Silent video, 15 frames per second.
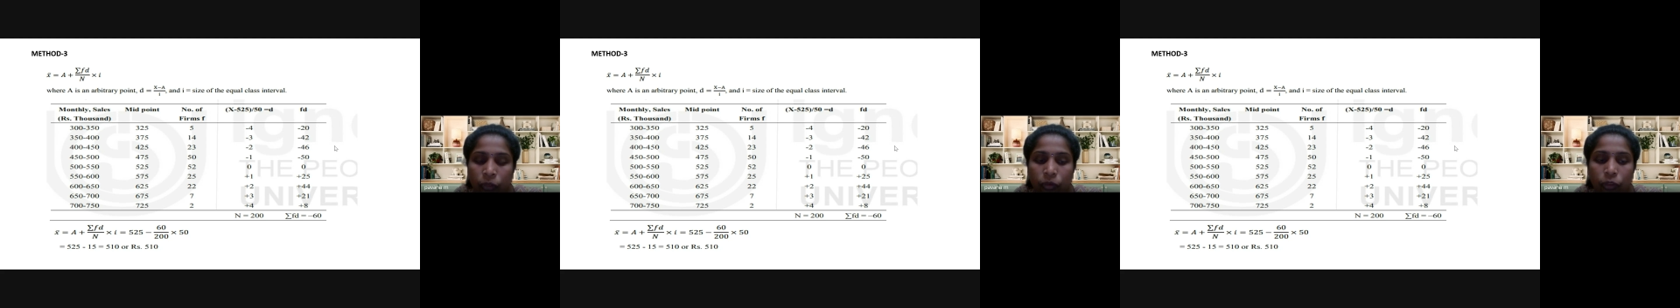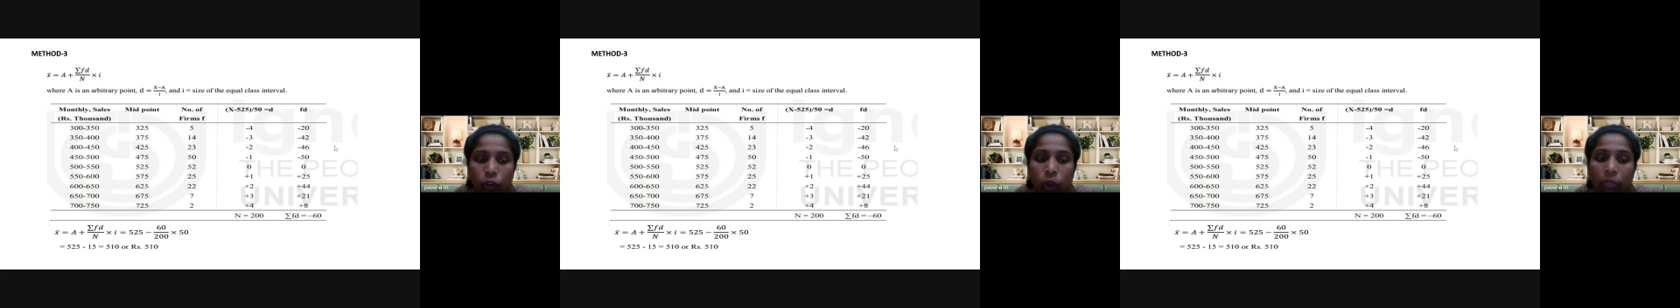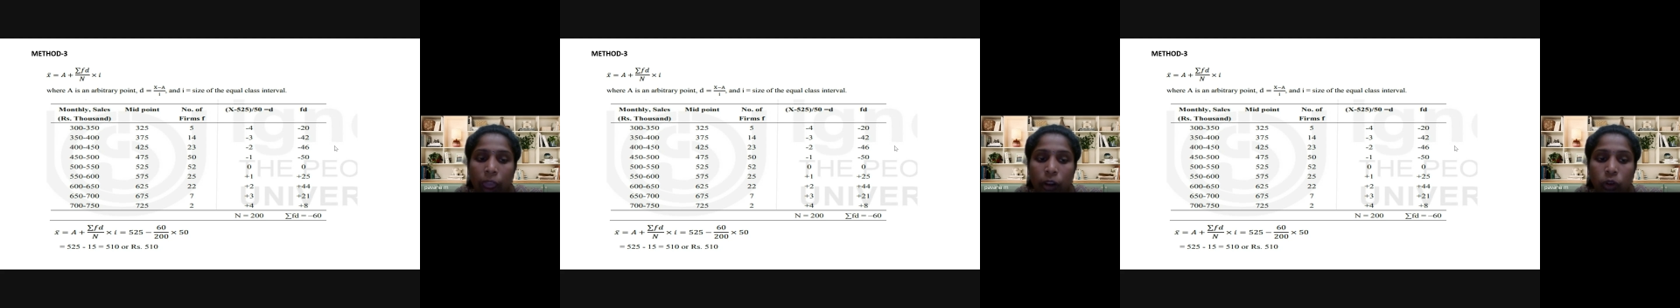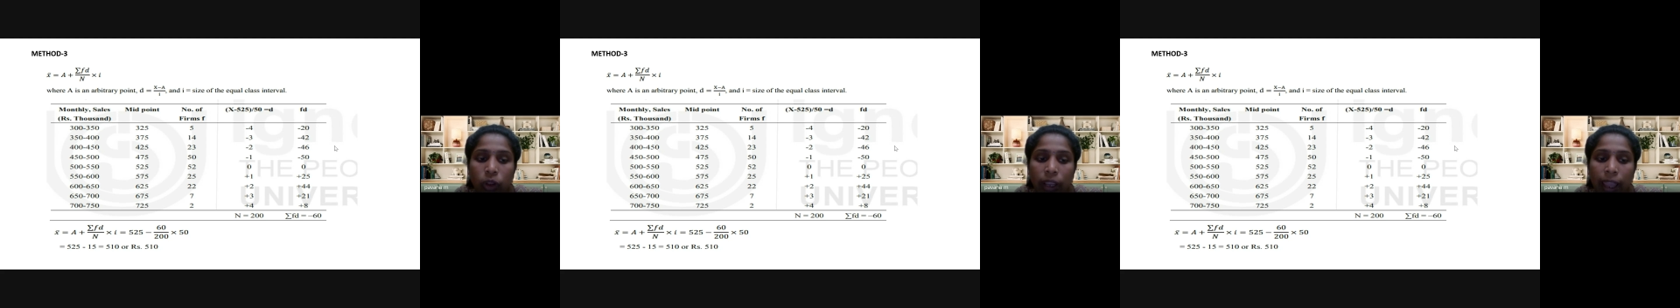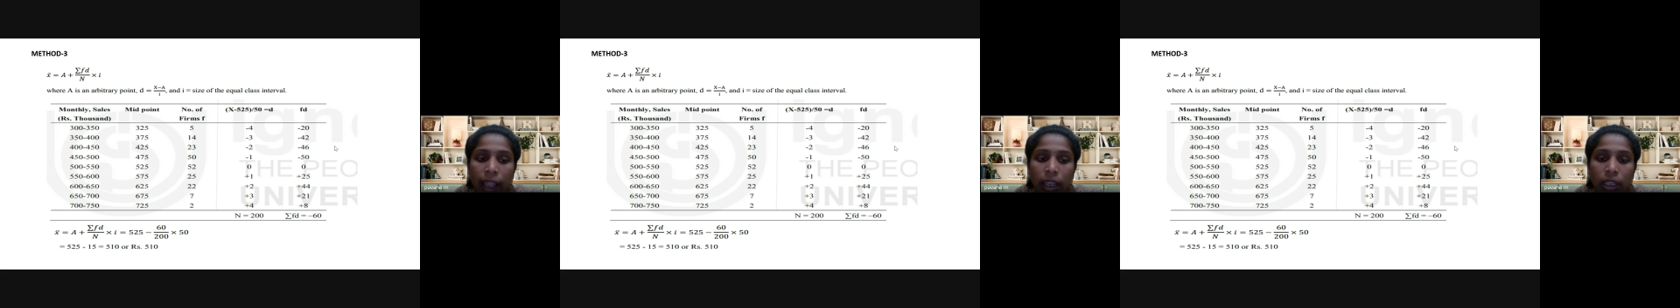you have to
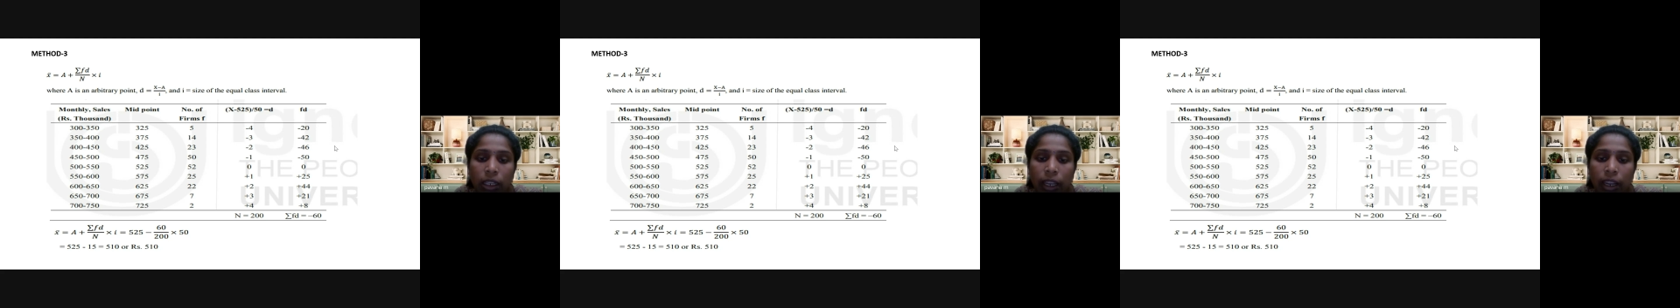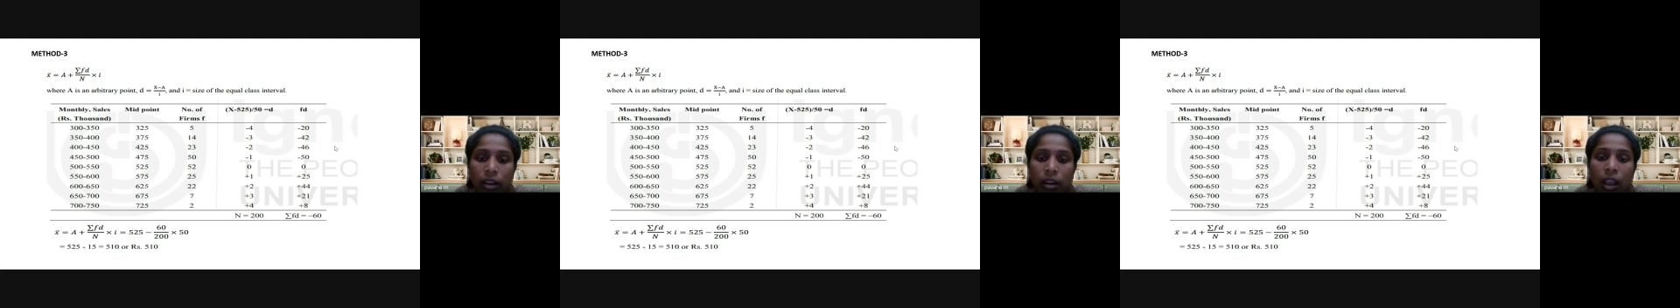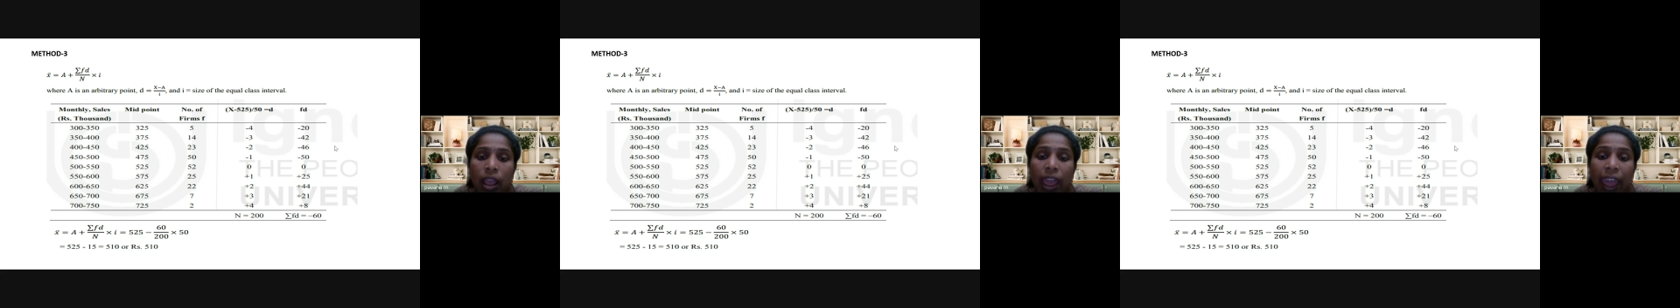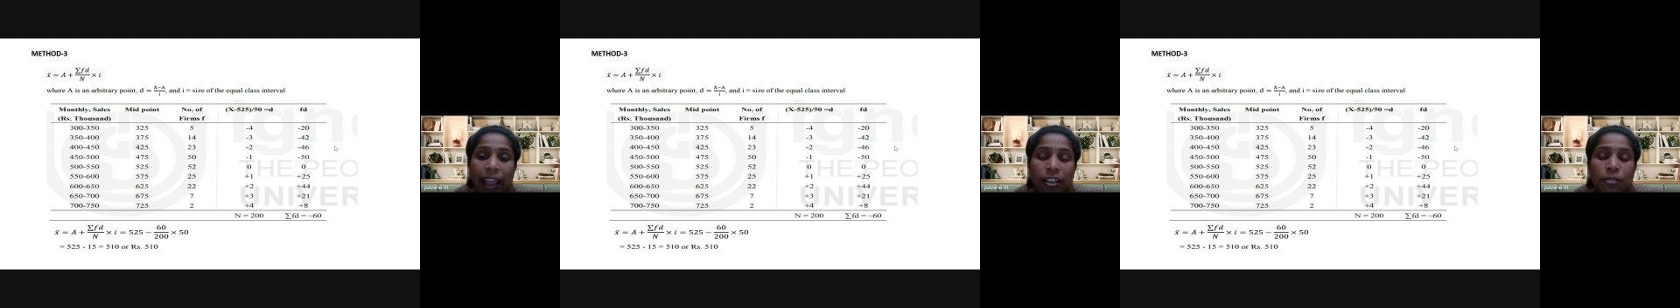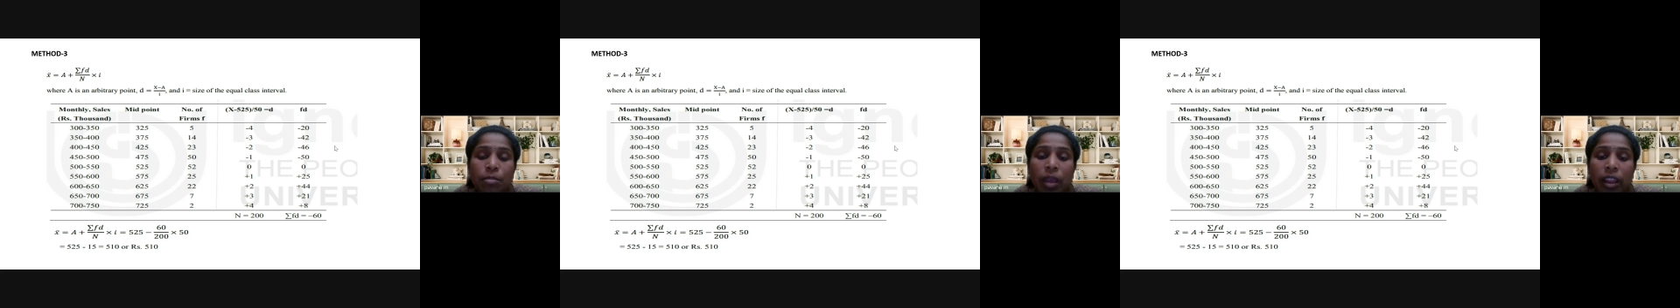calculate
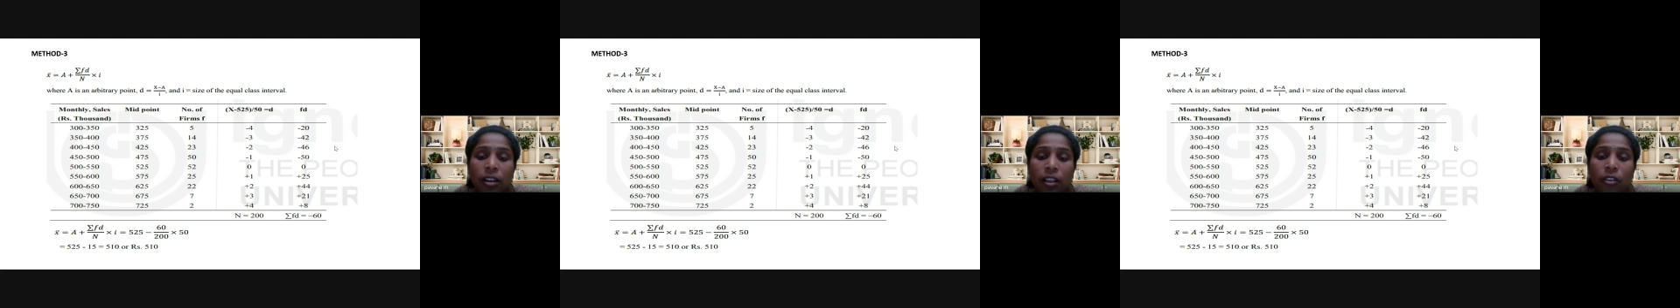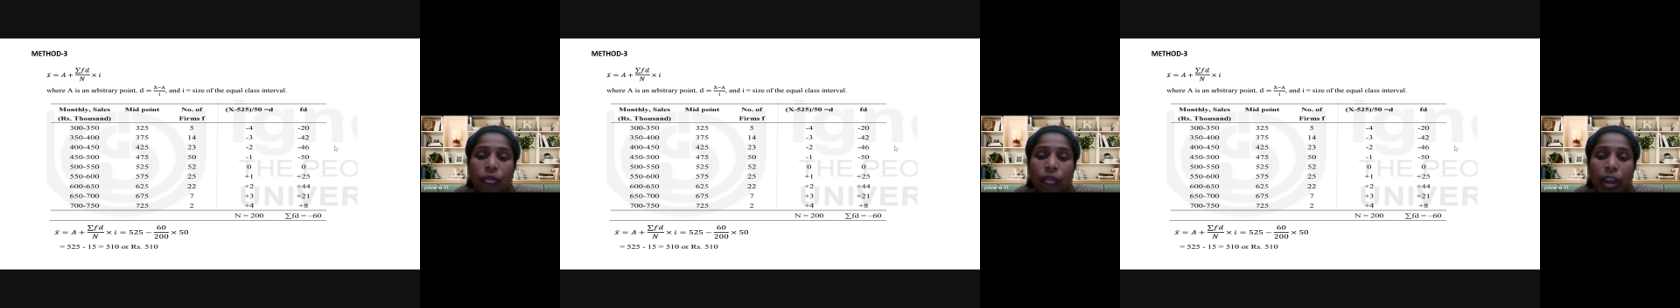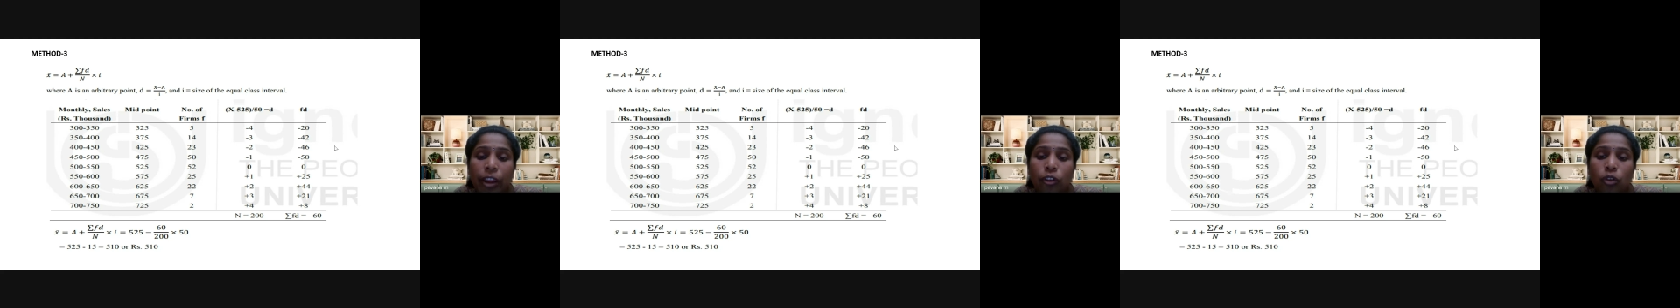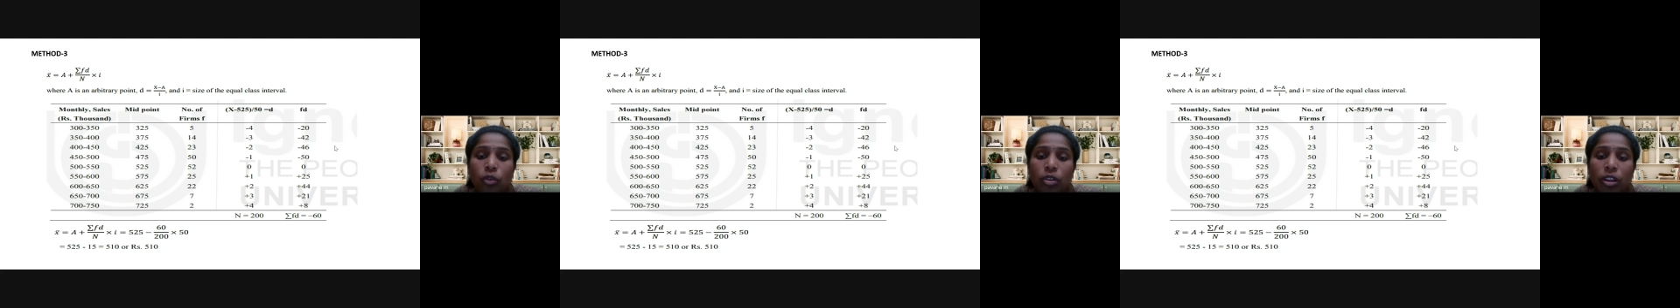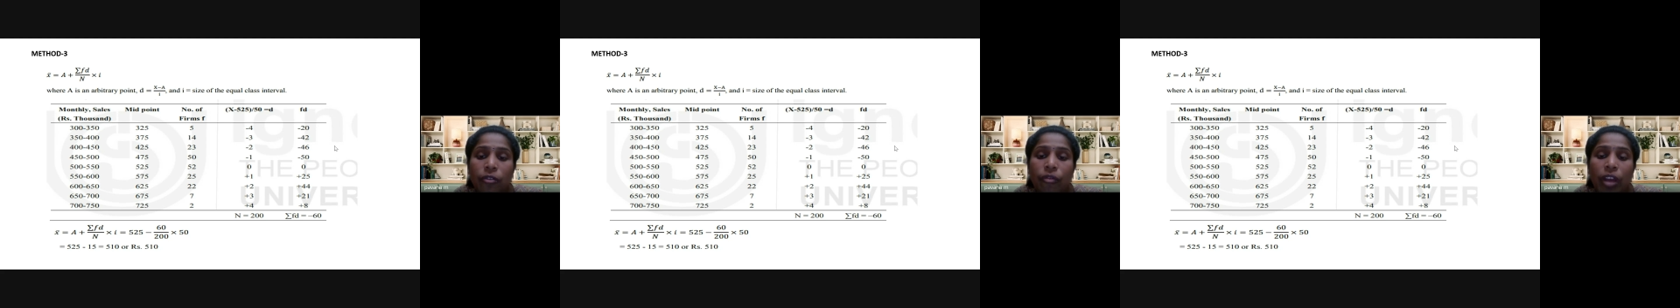x minus
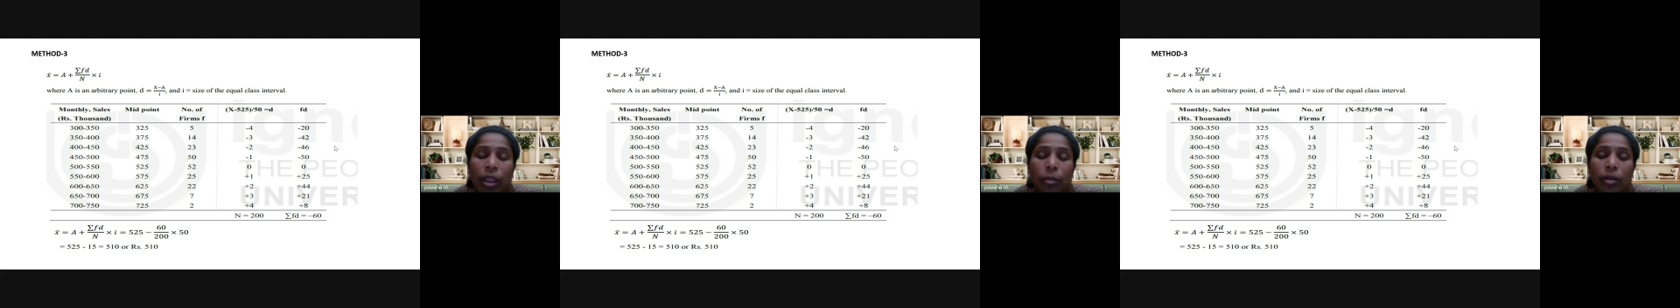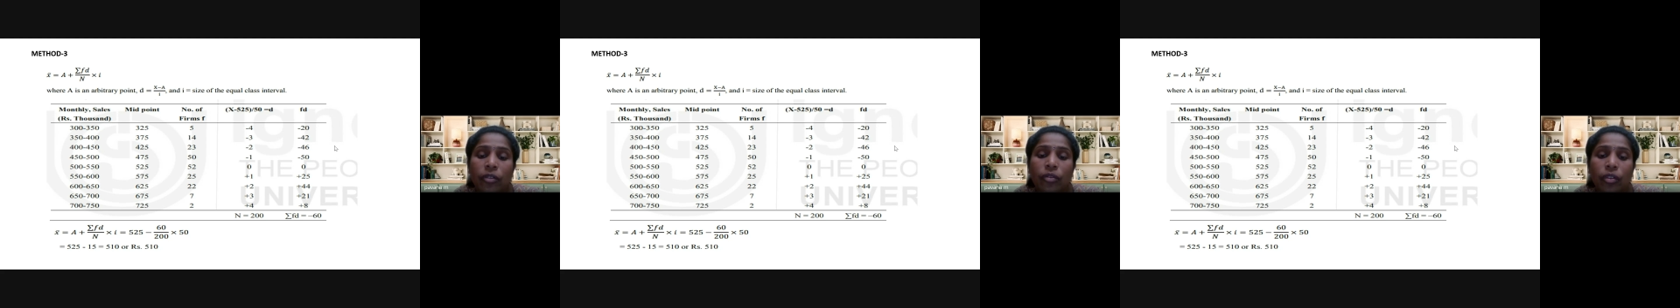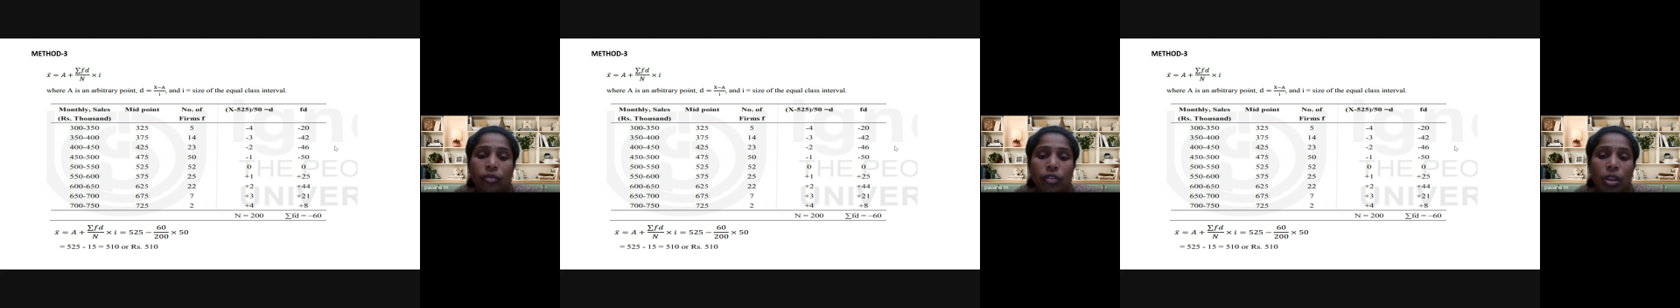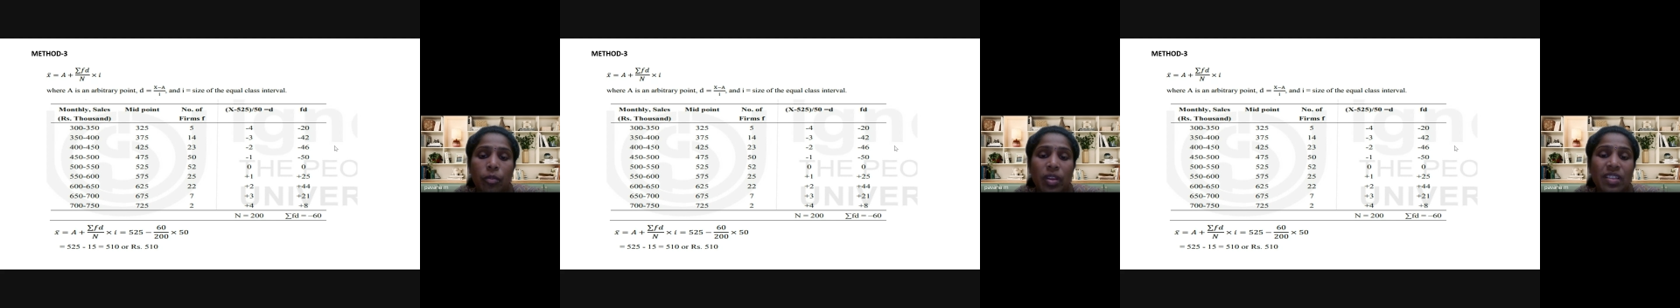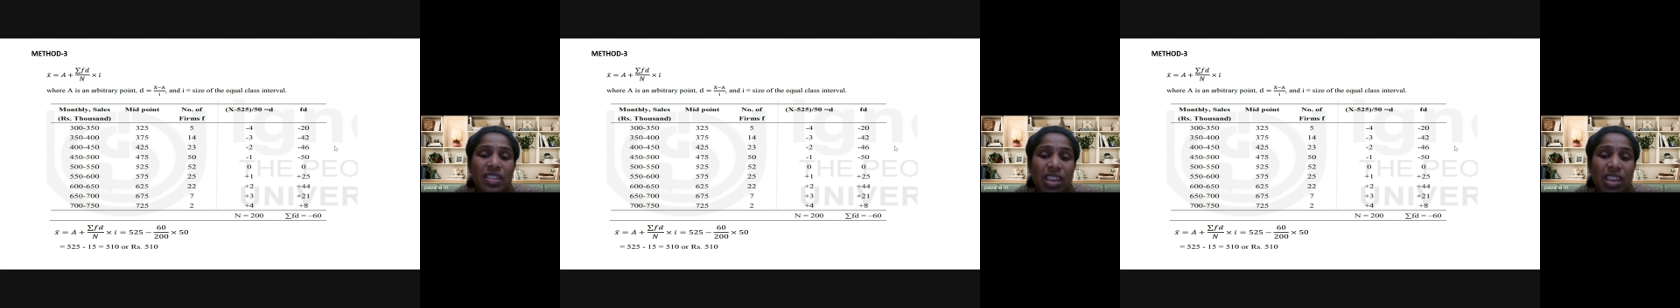525 by 50 means,